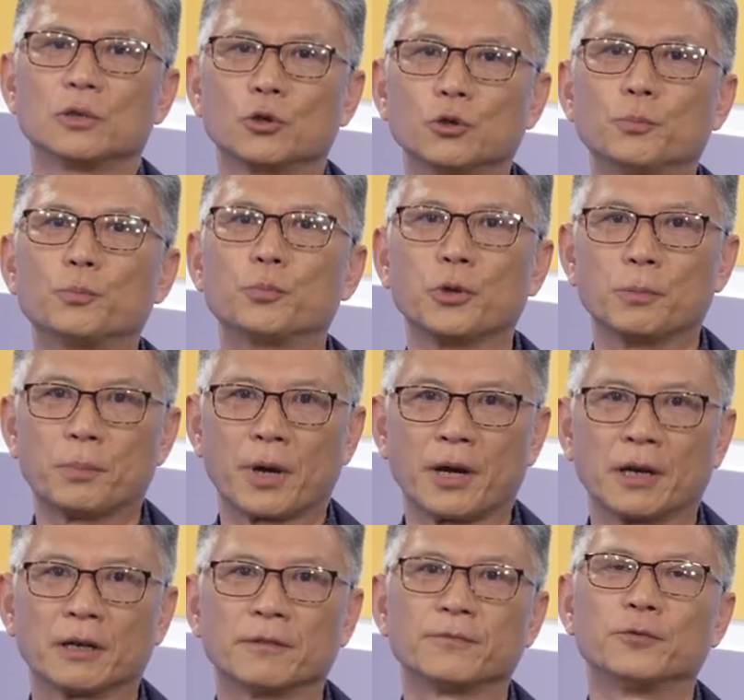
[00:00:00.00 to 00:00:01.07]
to
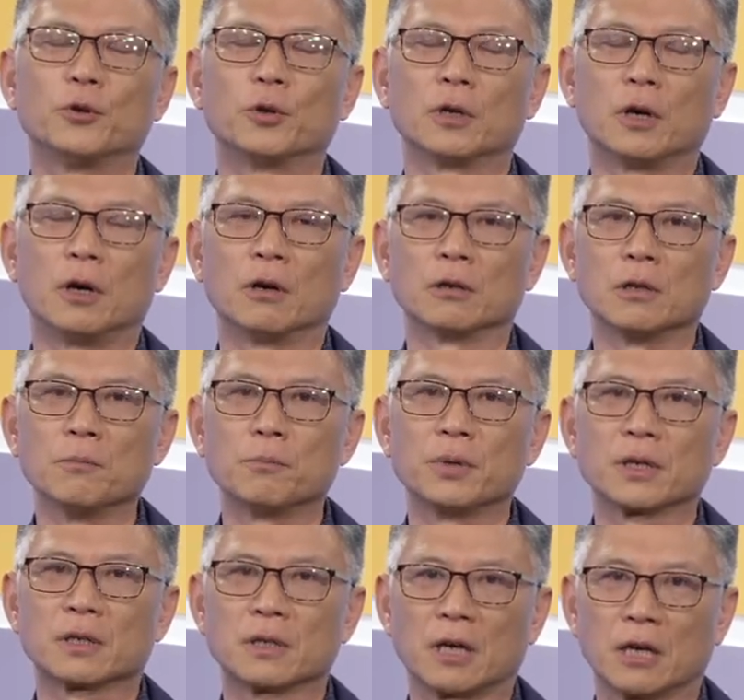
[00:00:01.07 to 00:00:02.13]
prepare for
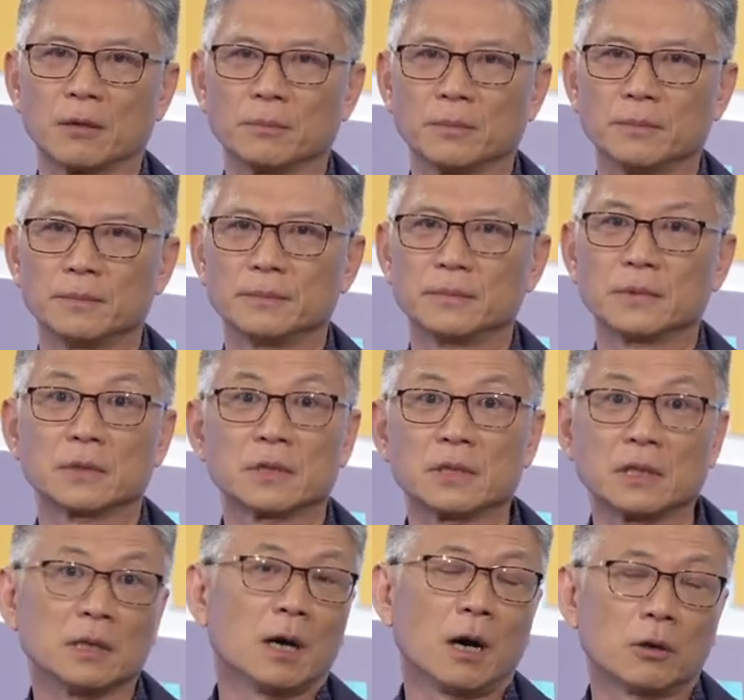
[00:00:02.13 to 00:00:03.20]
Olympic game.
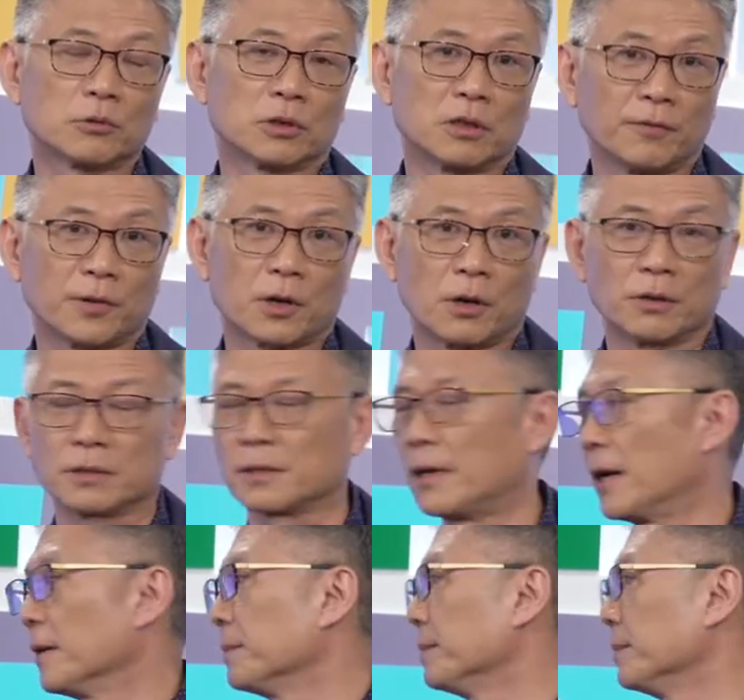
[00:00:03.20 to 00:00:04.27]
See how difficult is that?